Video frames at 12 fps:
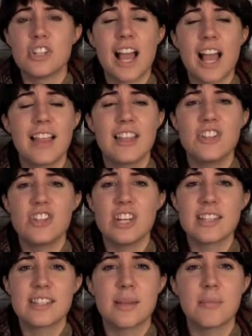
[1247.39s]
challenging
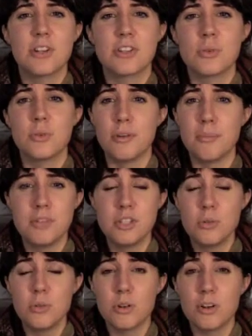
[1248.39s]
Sumner to a
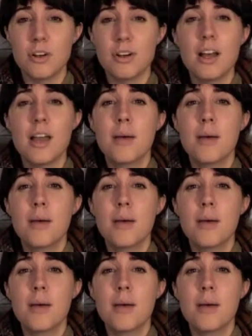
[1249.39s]
duel,